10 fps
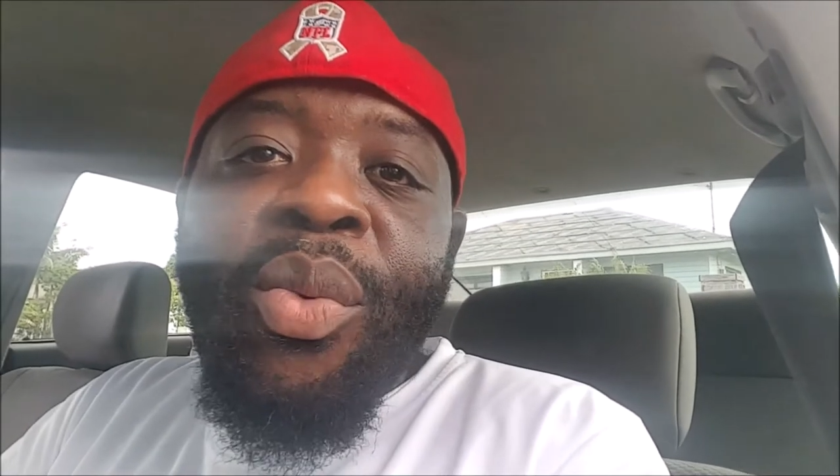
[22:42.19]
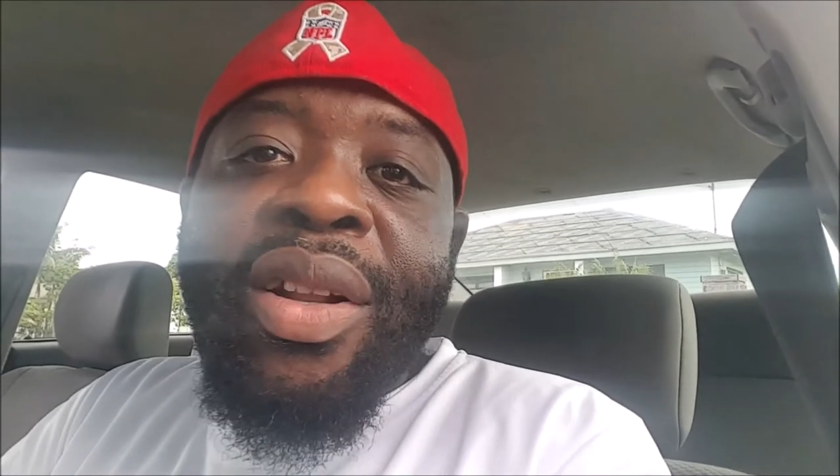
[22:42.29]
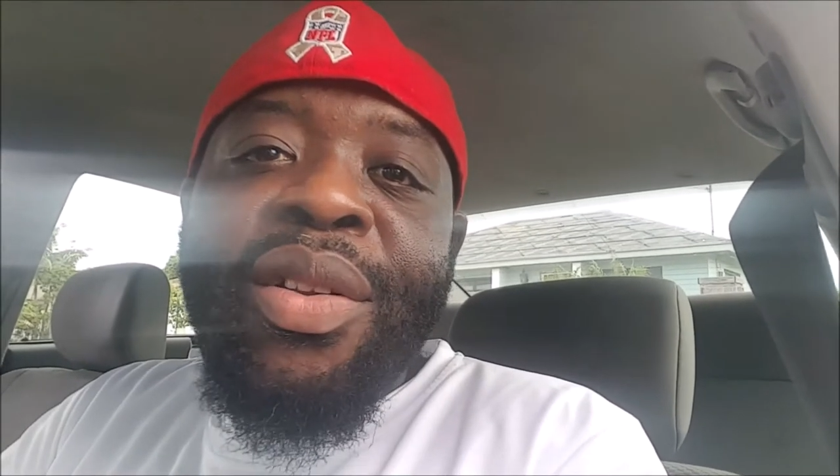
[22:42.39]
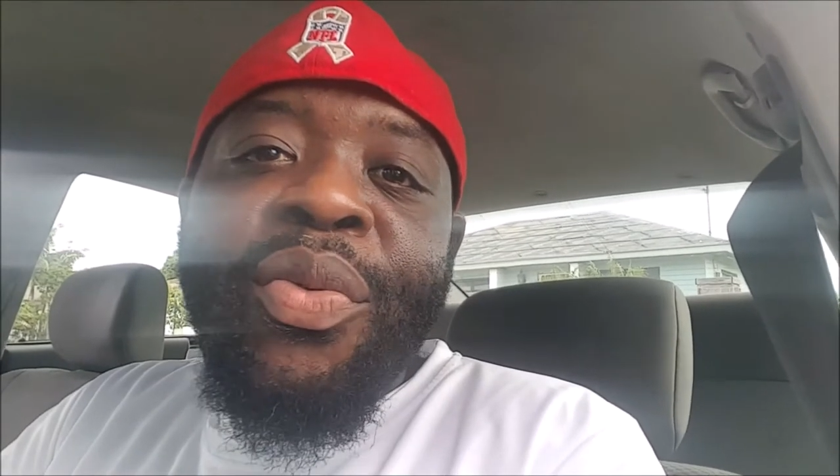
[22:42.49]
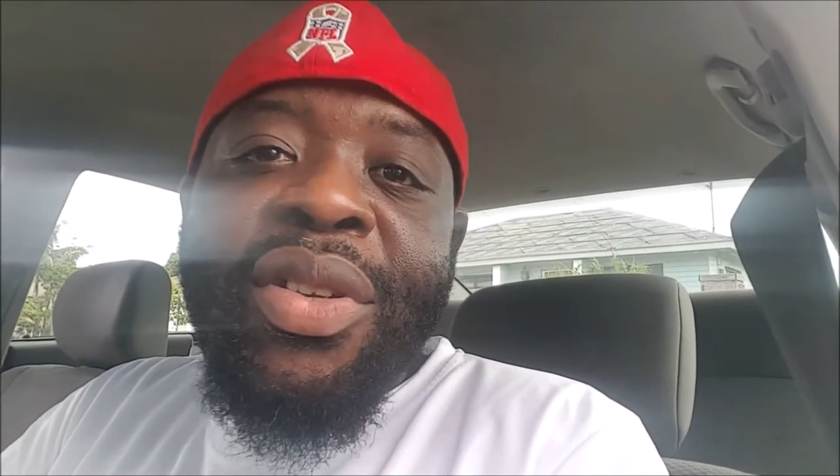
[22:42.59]

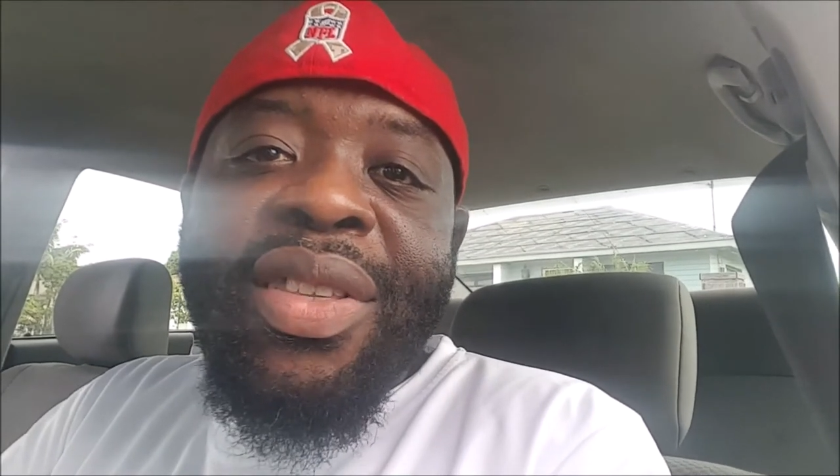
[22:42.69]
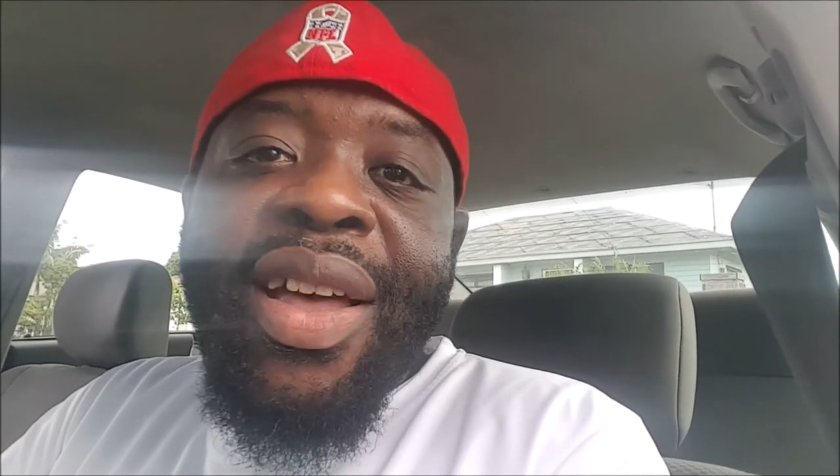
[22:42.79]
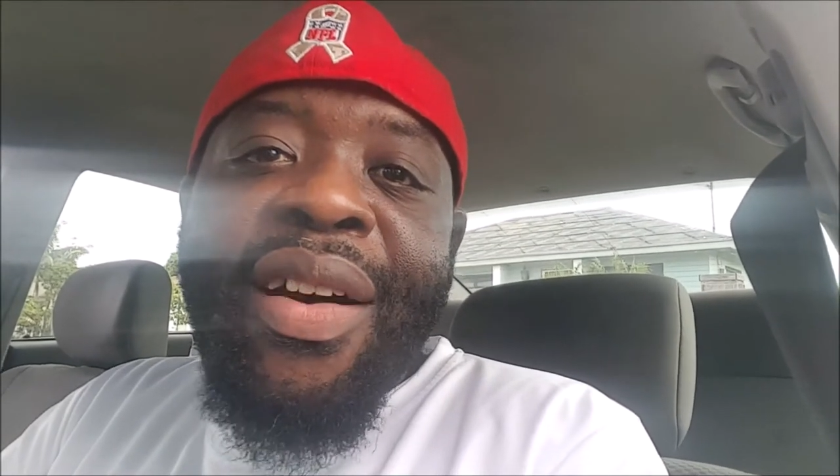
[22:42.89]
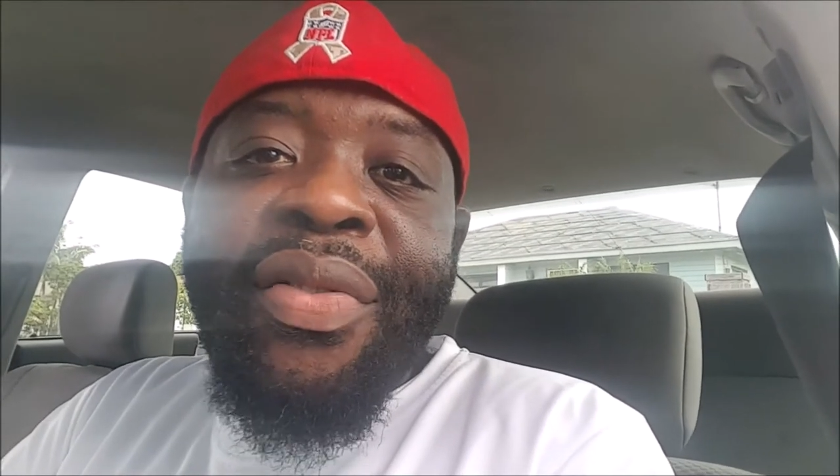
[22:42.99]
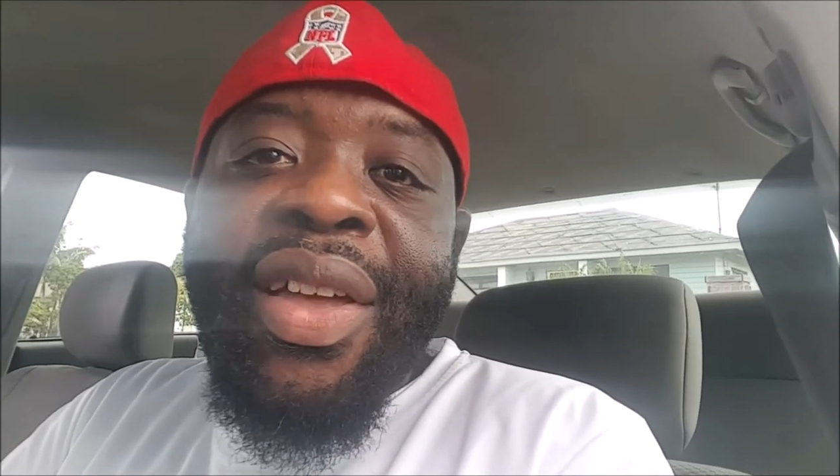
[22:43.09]
wonderful
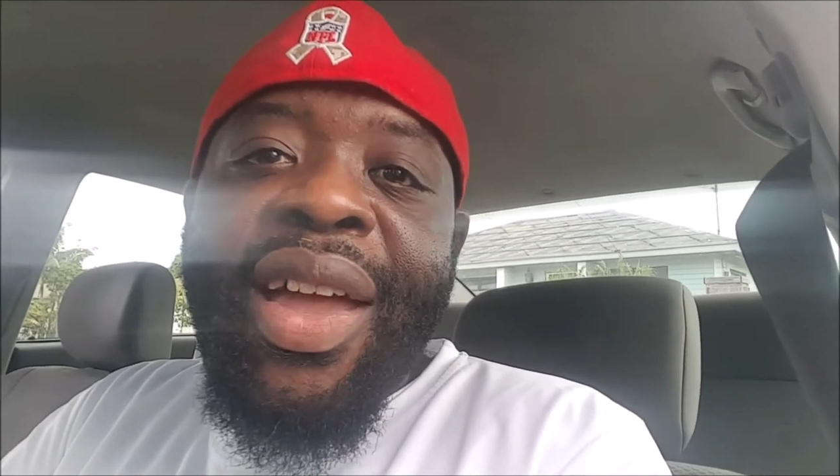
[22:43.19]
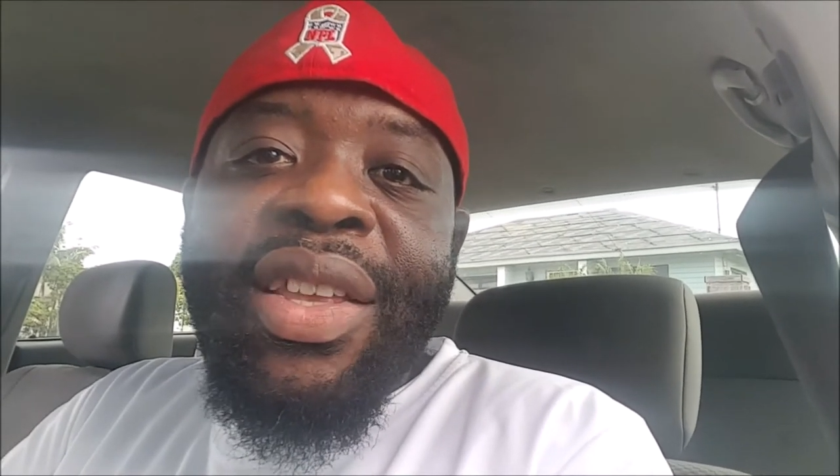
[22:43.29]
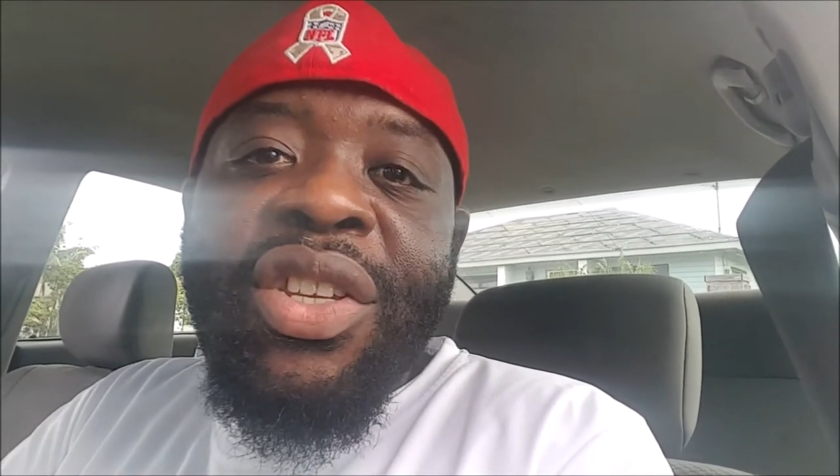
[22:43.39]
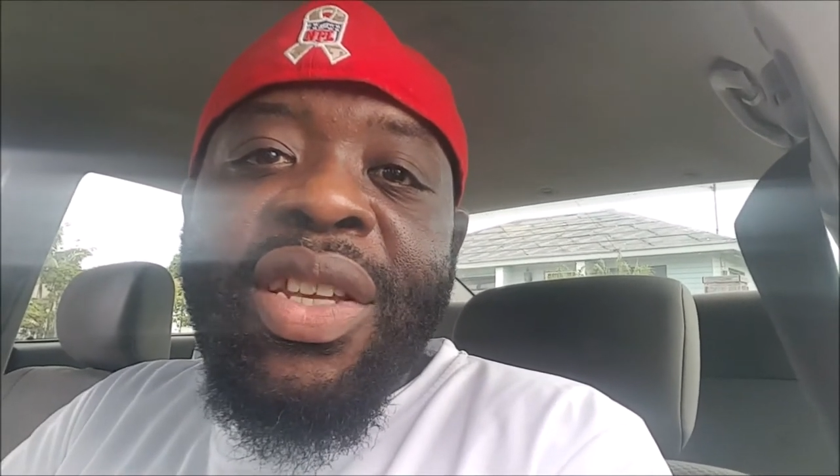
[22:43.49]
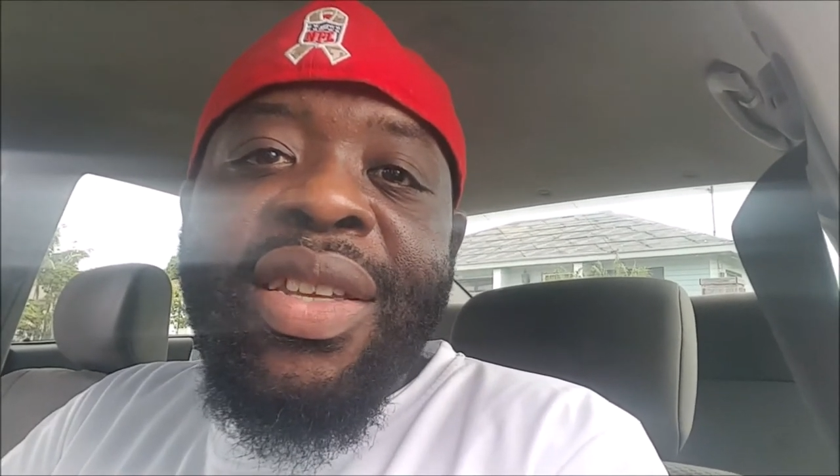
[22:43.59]
staff there
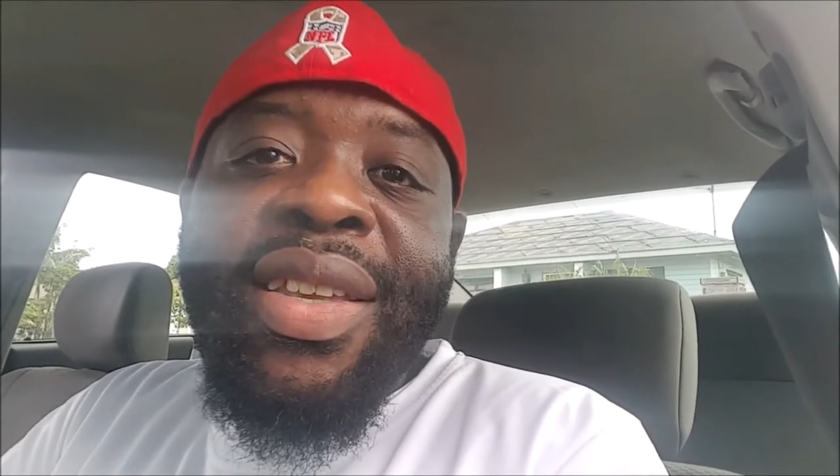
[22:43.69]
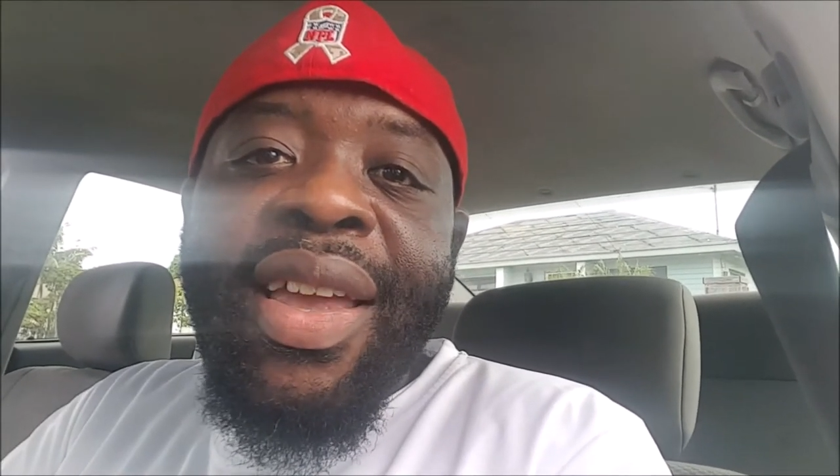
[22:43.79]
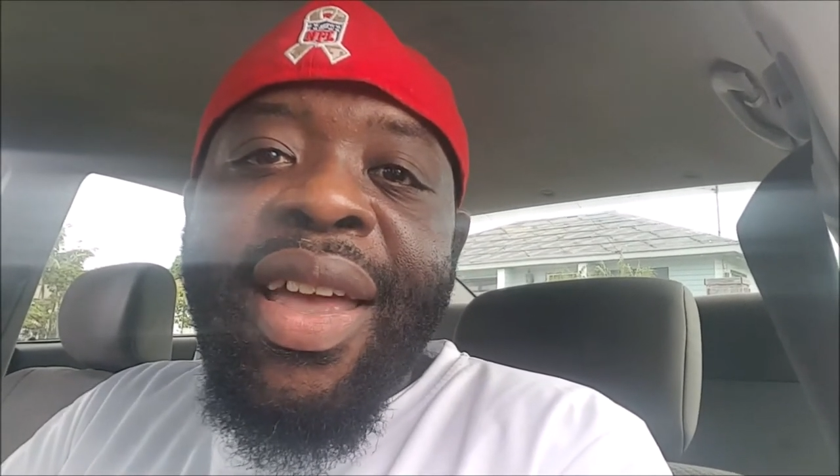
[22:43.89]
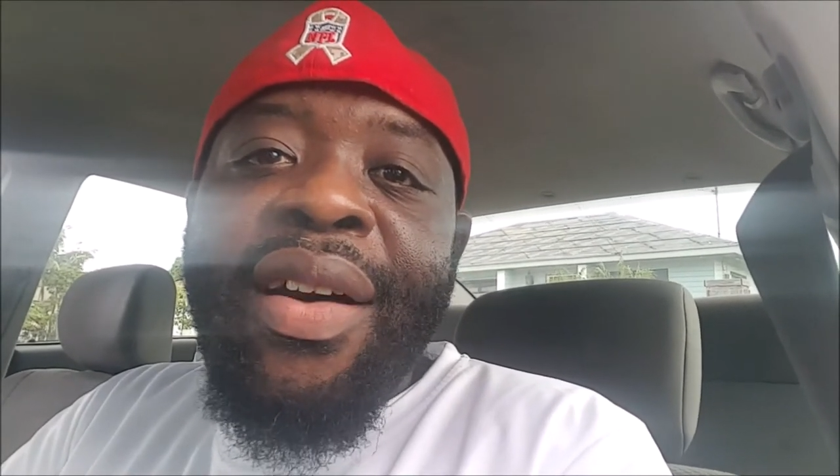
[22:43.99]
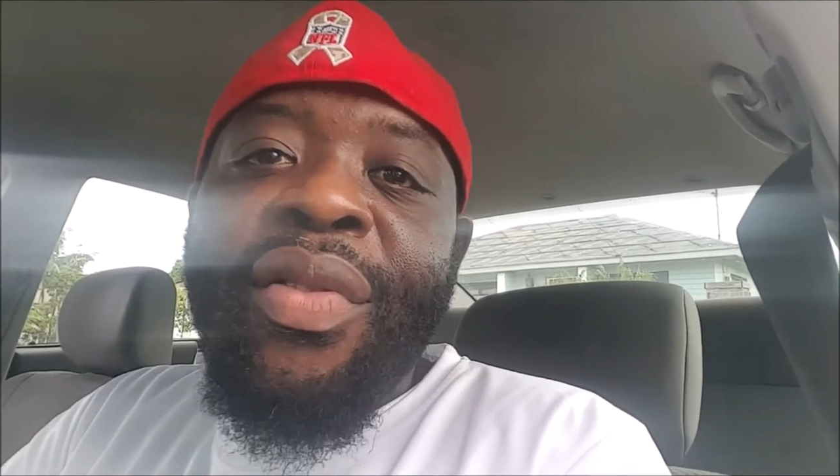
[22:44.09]
at
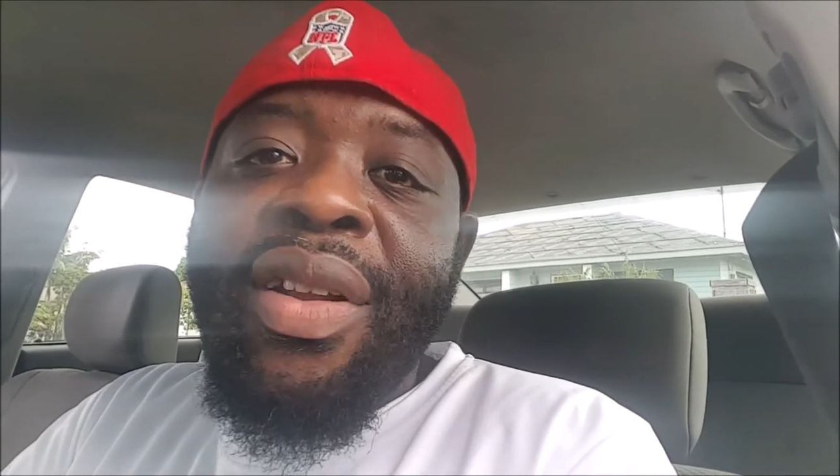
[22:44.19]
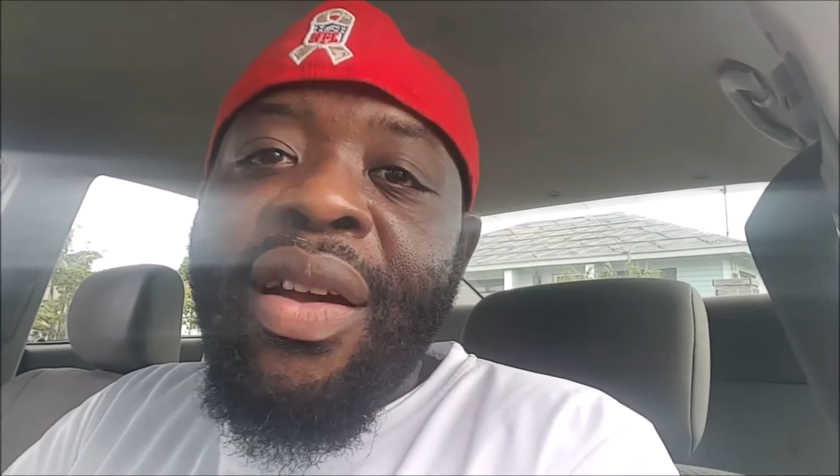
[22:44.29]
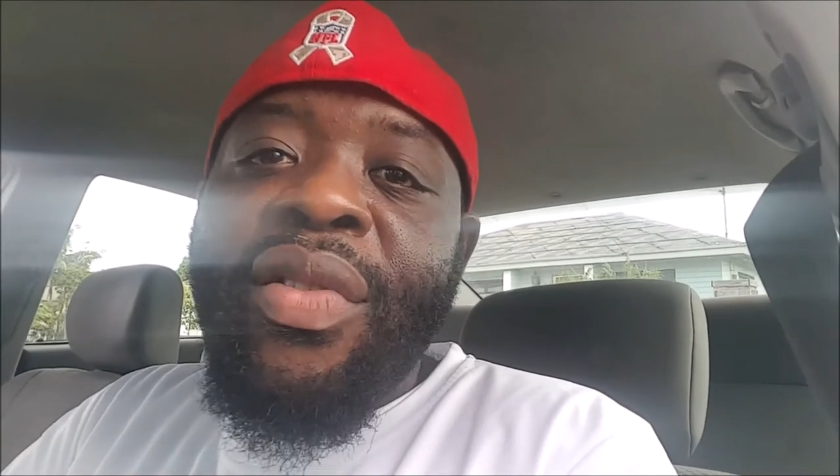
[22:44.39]
Cheesecake Heaven.